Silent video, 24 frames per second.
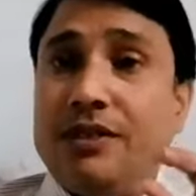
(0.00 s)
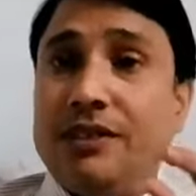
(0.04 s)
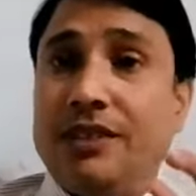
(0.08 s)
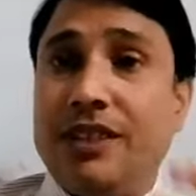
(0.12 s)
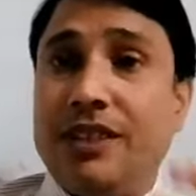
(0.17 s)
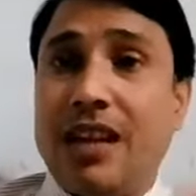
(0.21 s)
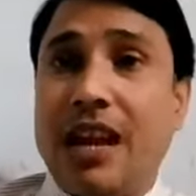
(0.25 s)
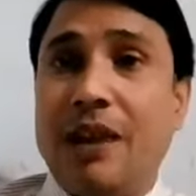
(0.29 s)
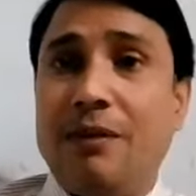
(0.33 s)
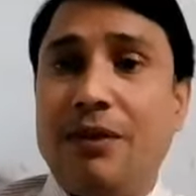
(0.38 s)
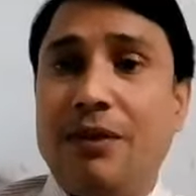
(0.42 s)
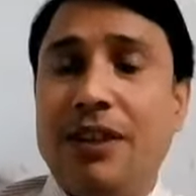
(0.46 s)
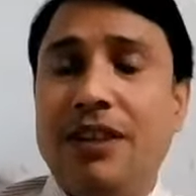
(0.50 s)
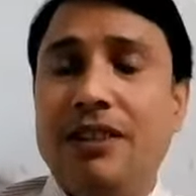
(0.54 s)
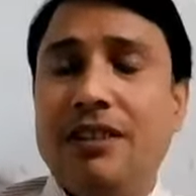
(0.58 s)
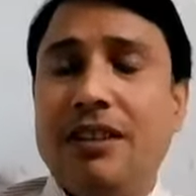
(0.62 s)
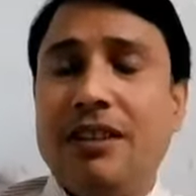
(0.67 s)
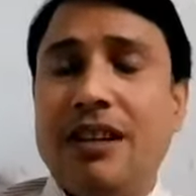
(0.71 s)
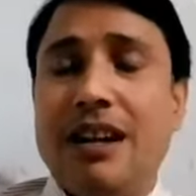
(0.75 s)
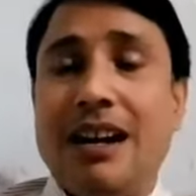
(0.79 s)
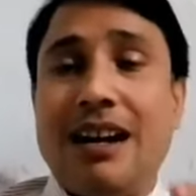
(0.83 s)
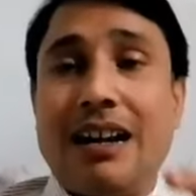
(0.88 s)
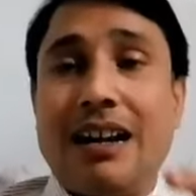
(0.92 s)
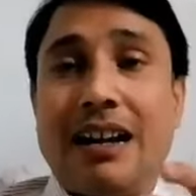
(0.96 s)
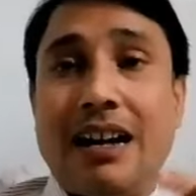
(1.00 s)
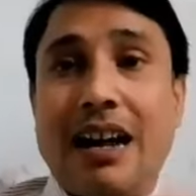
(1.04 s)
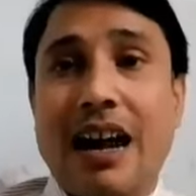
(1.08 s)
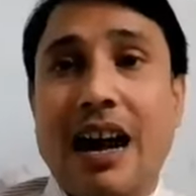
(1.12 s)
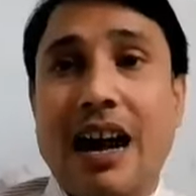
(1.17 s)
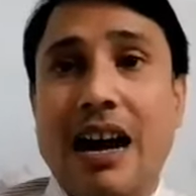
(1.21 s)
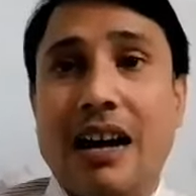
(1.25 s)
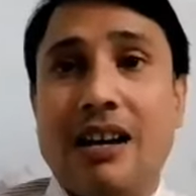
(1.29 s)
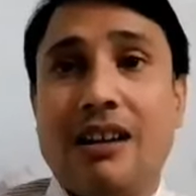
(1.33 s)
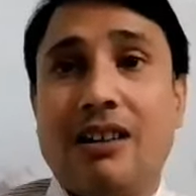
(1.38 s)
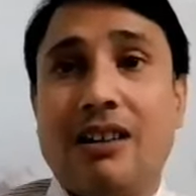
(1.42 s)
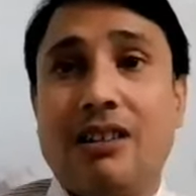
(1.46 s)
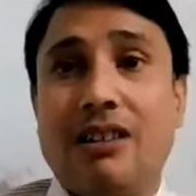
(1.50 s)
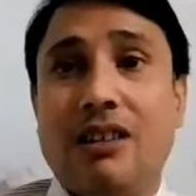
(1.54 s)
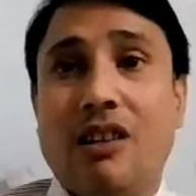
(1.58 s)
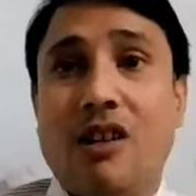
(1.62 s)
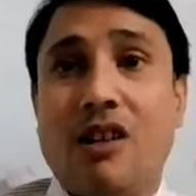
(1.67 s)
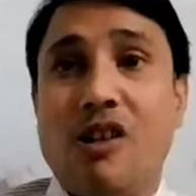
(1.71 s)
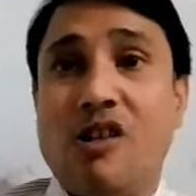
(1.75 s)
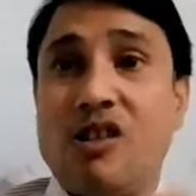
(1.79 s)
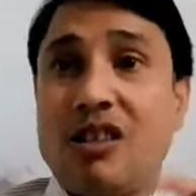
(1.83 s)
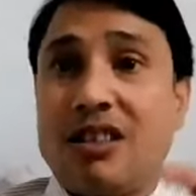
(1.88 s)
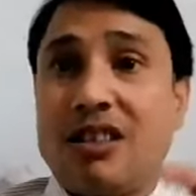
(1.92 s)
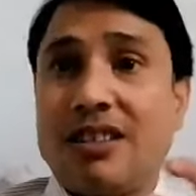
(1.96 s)
driving a car
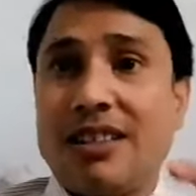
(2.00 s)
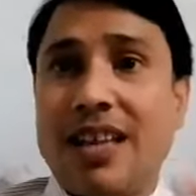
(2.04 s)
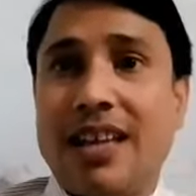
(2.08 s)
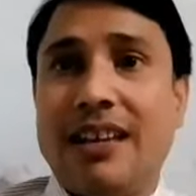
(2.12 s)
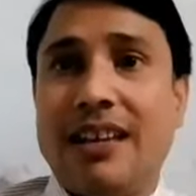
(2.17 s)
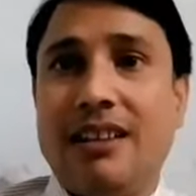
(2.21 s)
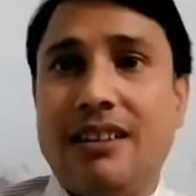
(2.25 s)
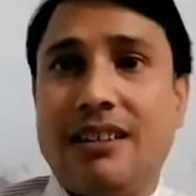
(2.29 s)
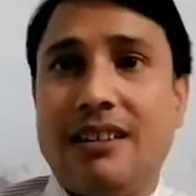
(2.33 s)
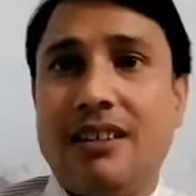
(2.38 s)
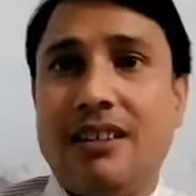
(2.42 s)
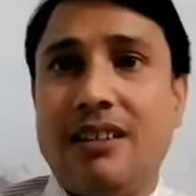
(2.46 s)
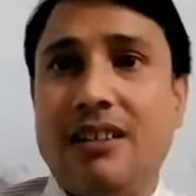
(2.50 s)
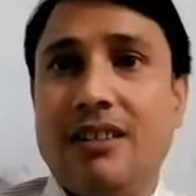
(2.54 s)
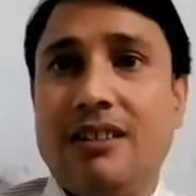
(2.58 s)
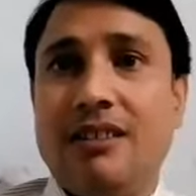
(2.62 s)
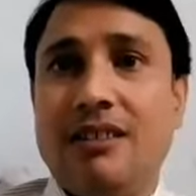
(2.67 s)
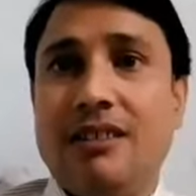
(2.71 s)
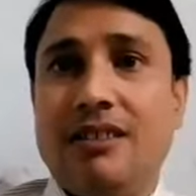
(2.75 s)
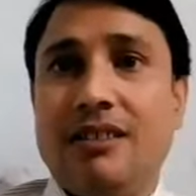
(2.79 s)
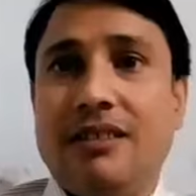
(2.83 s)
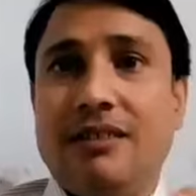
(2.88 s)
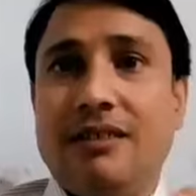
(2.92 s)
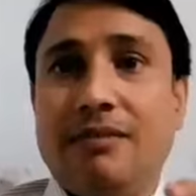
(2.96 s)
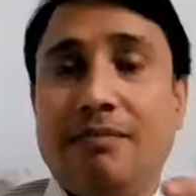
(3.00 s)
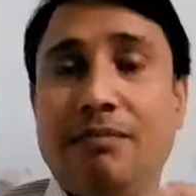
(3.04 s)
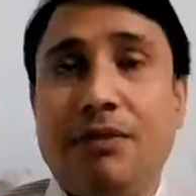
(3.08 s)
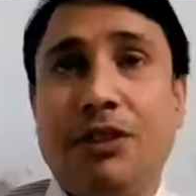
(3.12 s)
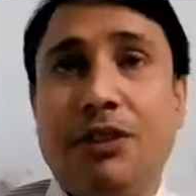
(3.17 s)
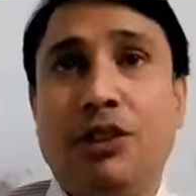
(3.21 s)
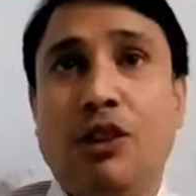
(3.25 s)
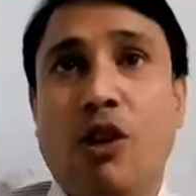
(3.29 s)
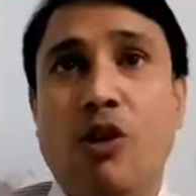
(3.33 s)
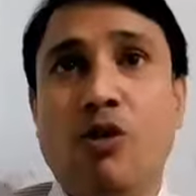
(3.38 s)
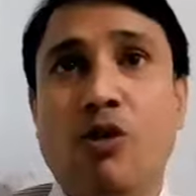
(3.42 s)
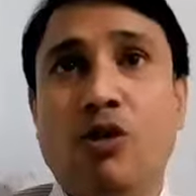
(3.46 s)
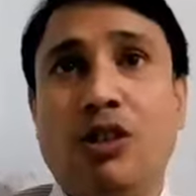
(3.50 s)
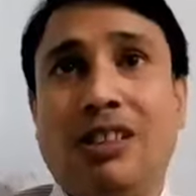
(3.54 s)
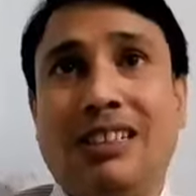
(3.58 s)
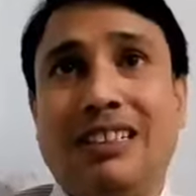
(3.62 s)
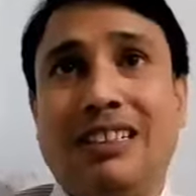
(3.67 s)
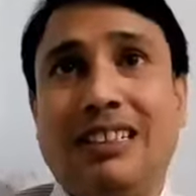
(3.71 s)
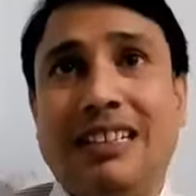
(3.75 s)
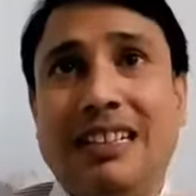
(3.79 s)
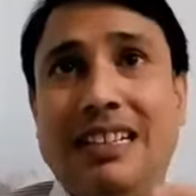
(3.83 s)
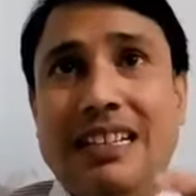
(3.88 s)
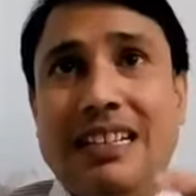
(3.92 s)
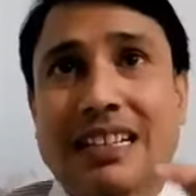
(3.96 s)
or cycle without
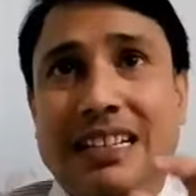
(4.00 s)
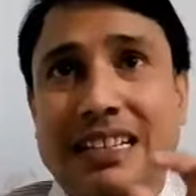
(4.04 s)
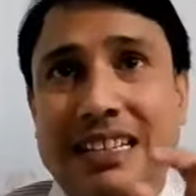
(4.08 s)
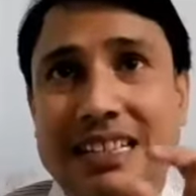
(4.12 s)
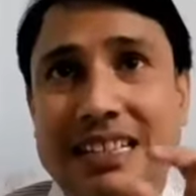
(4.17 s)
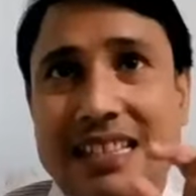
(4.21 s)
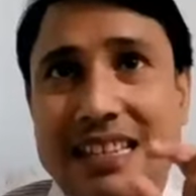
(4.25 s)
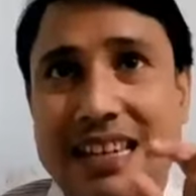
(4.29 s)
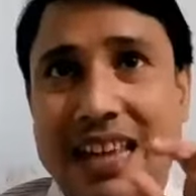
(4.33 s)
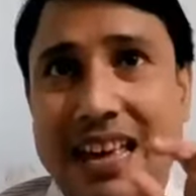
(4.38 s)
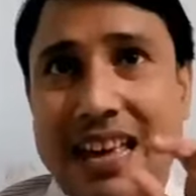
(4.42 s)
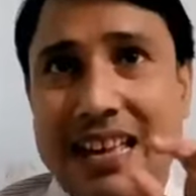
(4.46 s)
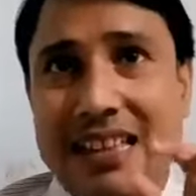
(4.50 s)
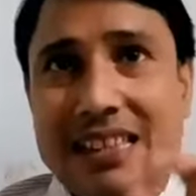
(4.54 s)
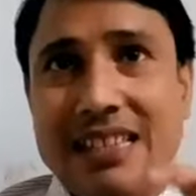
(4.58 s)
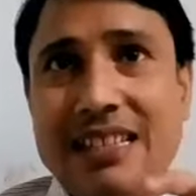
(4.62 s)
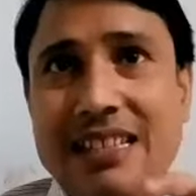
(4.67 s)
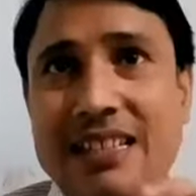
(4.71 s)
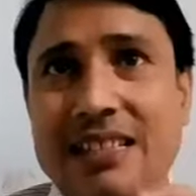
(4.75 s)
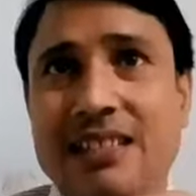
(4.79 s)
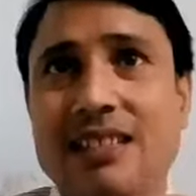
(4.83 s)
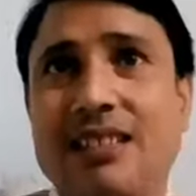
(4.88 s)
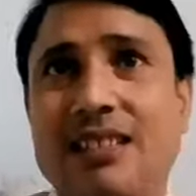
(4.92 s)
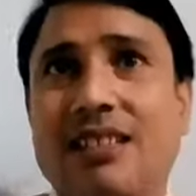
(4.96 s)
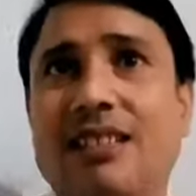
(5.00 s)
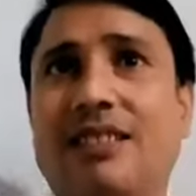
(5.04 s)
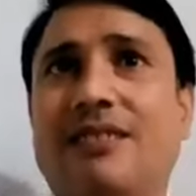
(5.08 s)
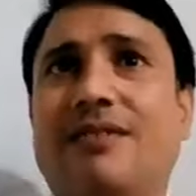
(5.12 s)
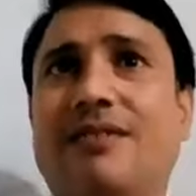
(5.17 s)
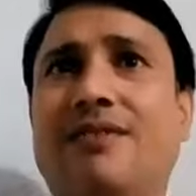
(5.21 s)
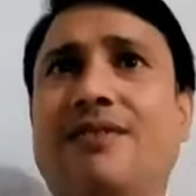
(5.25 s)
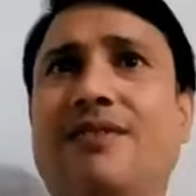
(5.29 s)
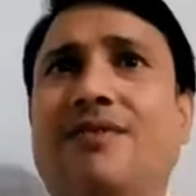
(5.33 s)
his license,